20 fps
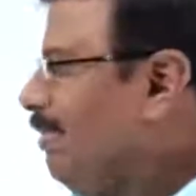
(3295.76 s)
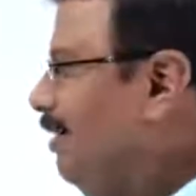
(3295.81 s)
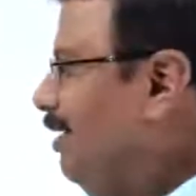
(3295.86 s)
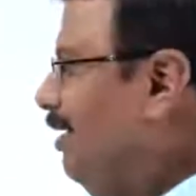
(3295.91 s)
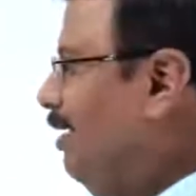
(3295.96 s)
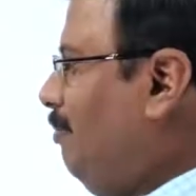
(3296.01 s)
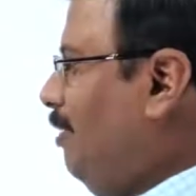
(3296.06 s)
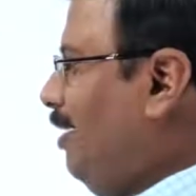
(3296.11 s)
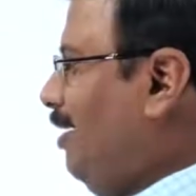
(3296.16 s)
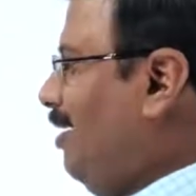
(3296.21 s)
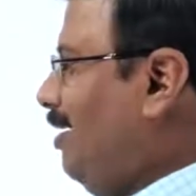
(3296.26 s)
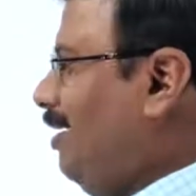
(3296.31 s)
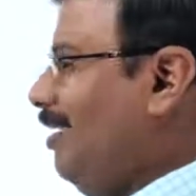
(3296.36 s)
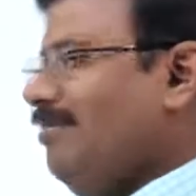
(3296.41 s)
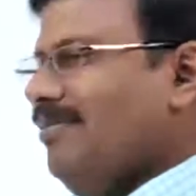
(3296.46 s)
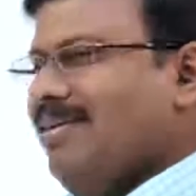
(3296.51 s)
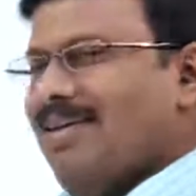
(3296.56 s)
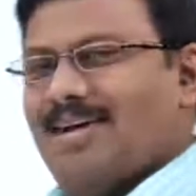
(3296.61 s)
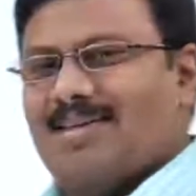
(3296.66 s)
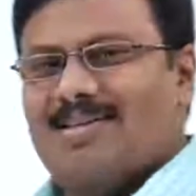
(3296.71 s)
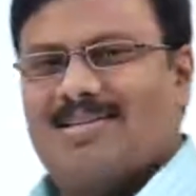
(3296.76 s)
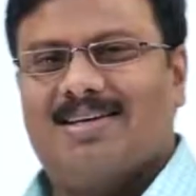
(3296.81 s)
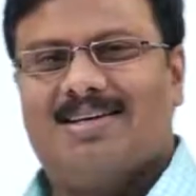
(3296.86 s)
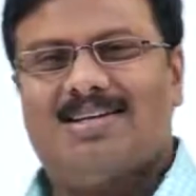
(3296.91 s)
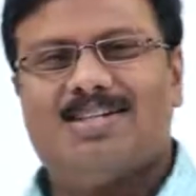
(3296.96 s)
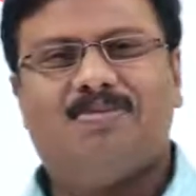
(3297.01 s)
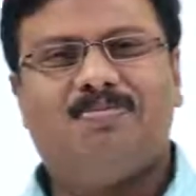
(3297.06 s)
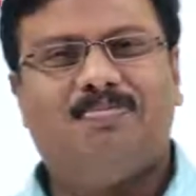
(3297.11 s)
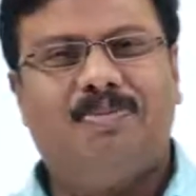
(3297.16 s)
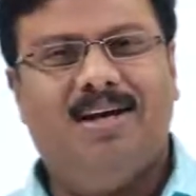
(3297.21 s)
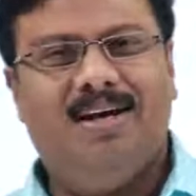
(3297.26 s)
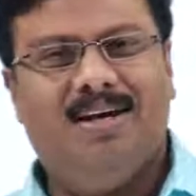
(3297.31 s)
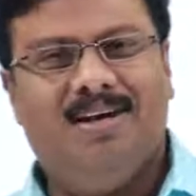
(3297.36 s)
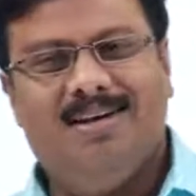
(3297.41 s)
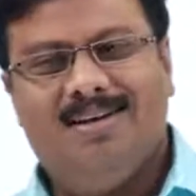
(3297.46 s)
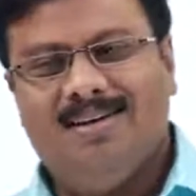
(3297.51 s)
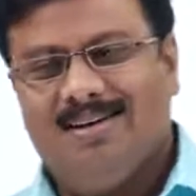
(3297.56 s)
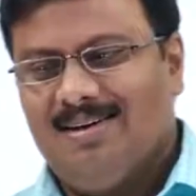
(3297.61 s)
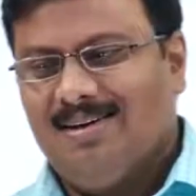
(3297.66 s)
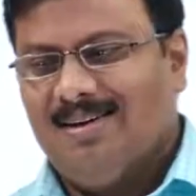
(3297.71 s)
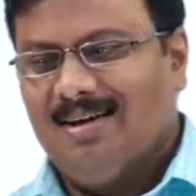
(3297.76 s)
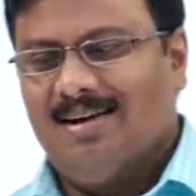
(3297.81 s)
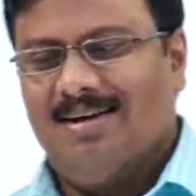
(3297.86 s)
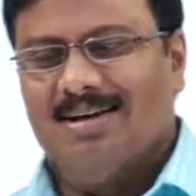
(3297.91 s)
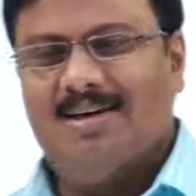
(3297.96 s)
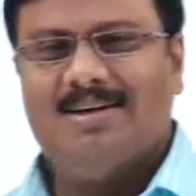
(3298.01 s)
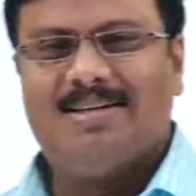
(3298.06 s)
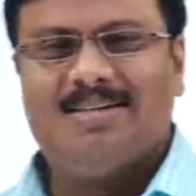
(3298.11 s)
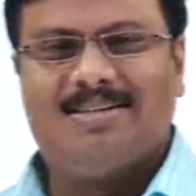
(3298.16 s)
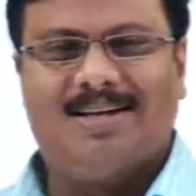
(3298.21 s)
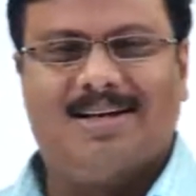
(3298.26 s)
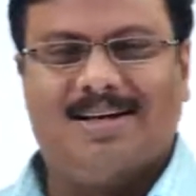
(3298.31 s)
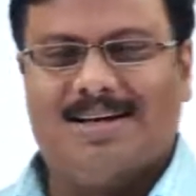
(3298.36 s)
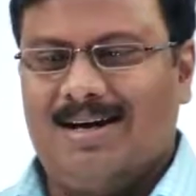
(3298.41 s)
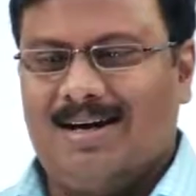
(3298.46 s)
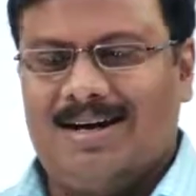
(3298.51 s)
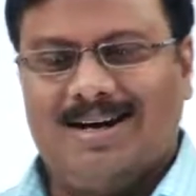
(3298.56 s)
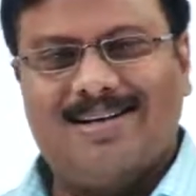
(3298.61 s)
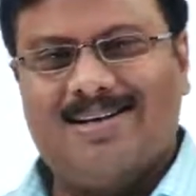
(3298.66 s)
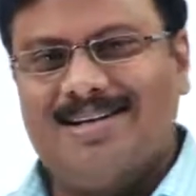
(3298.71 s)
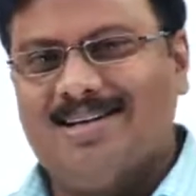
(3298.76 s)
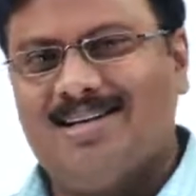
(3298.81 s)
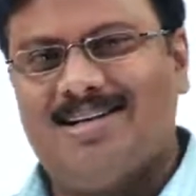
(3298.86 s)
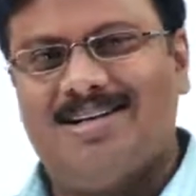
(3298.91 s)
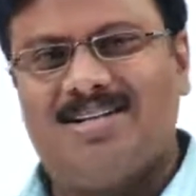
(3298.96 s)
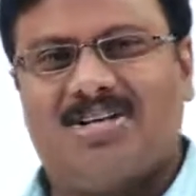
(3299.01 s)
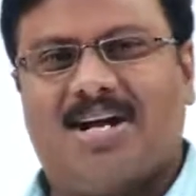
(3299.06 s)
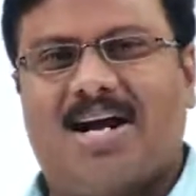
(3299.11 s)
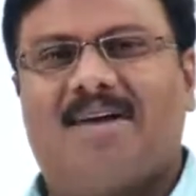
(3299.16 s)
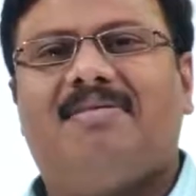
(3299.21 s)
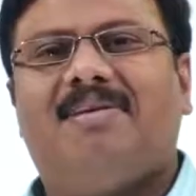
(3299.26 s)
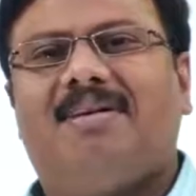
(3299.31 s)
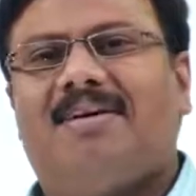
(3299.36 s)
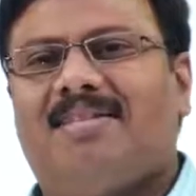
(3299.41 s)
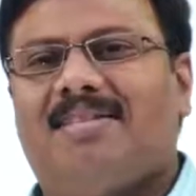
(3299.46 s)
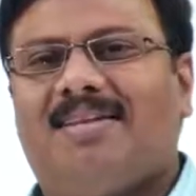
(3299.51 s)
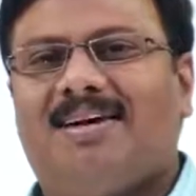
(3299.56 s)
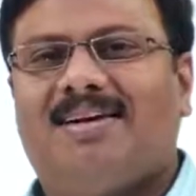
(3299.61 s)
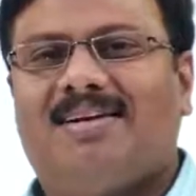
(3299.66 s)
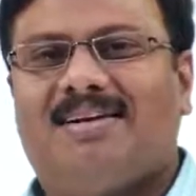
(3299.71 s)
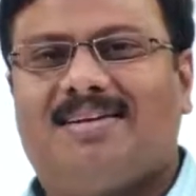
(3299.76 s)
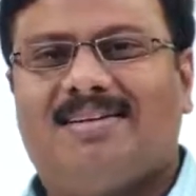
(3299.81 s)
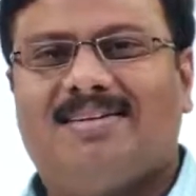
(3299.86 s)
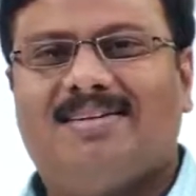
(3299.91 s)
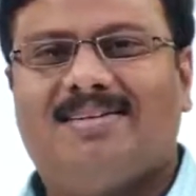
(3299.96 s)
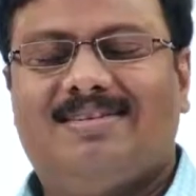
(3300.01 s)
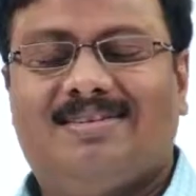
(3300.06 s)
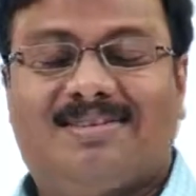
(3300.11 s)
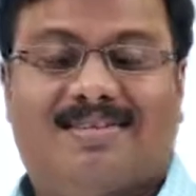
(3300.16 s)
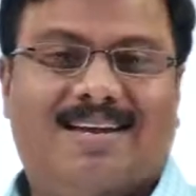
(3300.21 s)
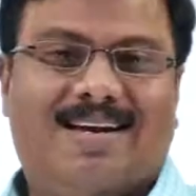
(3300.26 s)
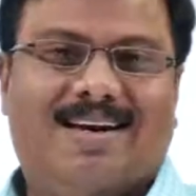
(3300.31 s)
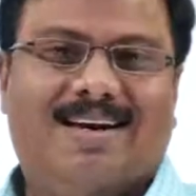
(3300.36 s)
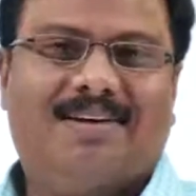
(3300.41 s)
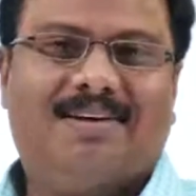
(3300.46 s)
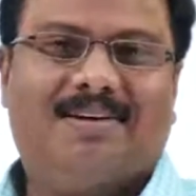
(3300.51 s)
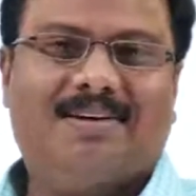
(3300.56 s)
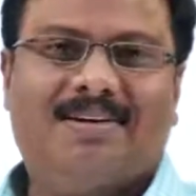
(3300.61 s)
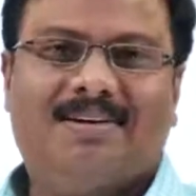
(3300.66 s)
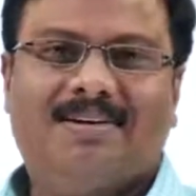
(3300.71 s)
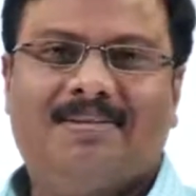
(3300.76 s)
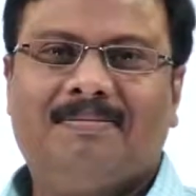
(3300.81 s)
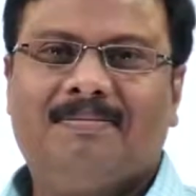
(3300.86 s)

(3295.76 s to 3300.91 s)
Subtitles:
Immediately when I said a speed, and he said, I did not travel on that. Thank God.